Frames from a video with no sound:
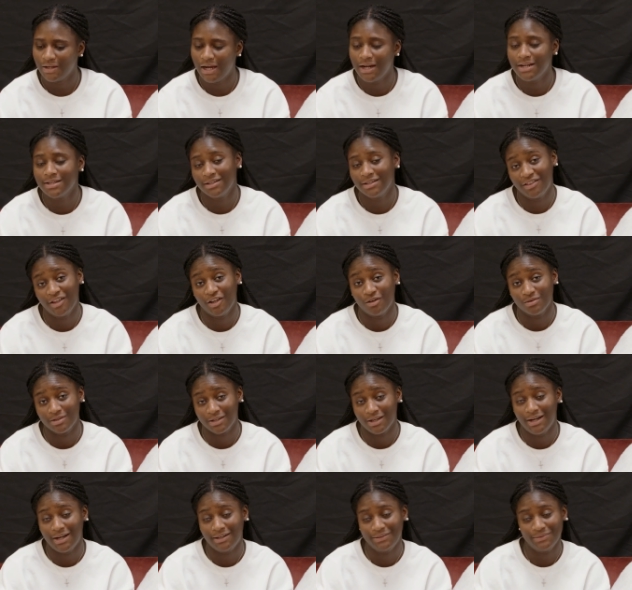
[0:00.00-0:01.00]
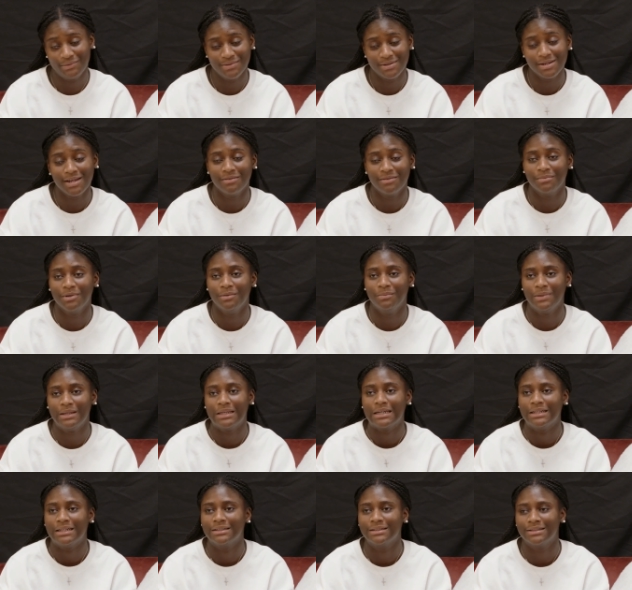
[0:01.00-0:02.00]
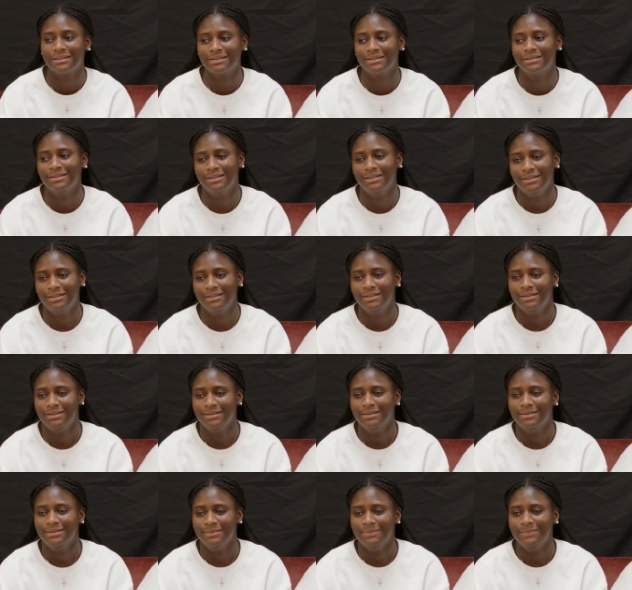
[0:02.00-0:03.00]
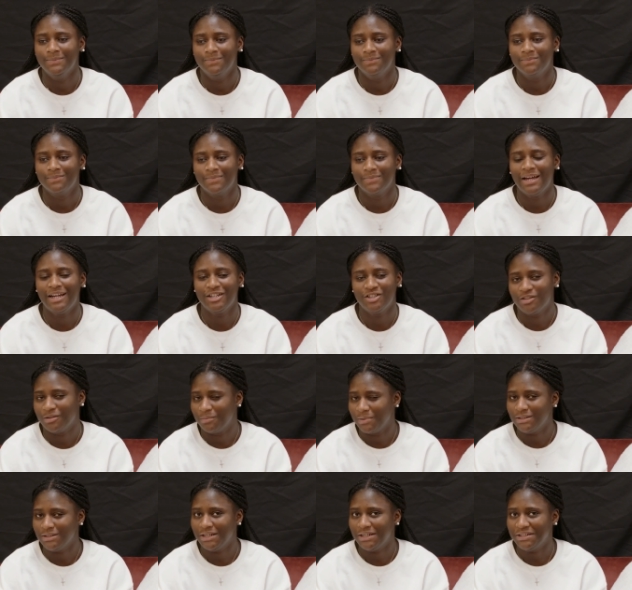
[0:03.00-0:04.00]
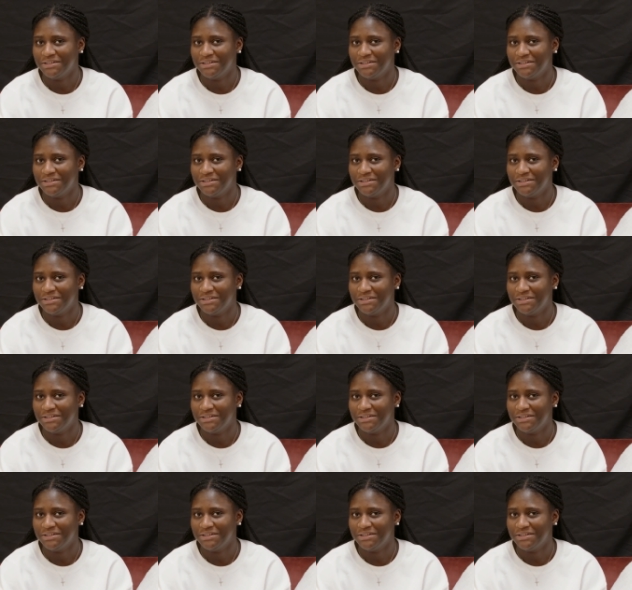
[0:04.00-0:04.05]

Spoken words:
think it was God who saved me because I should have been dead.